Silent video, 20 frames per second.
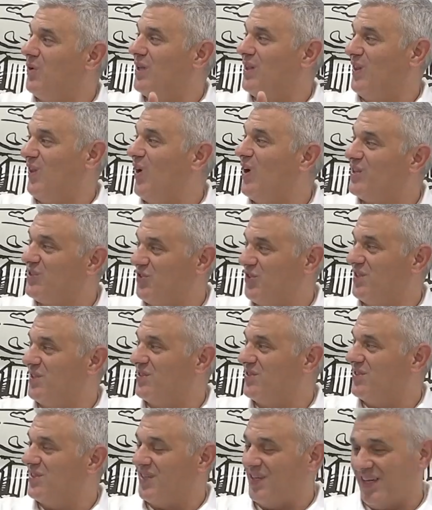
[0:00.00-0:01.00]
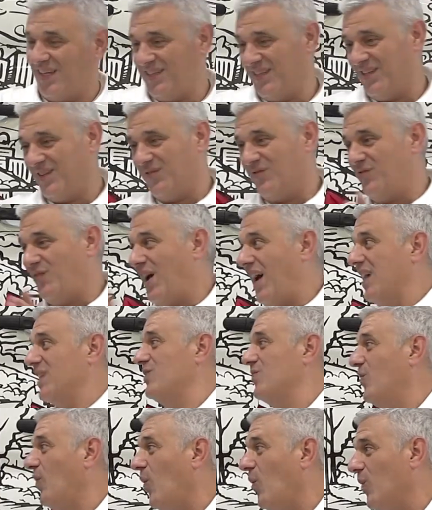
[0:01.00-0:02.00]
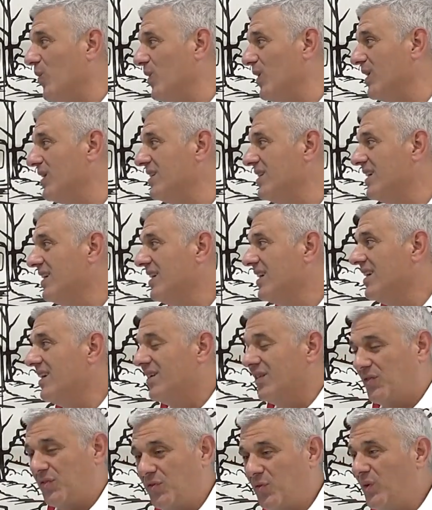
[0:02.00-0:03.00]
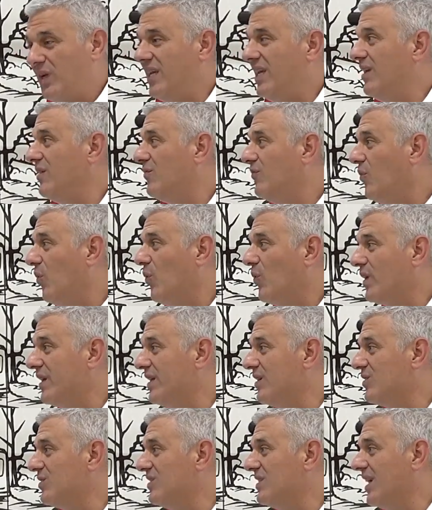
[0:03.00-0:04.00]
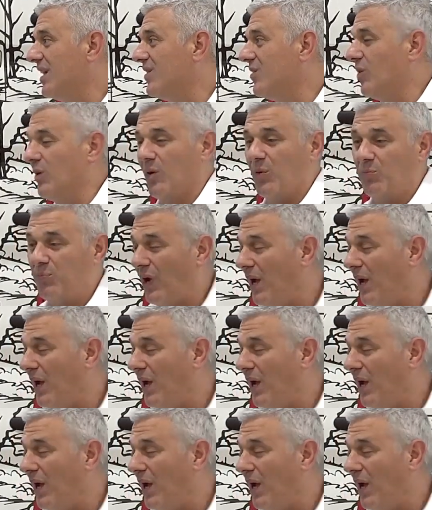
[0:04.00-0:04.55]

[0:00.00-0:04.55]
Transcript: what launches and then fast forward 3-4 years down the road, it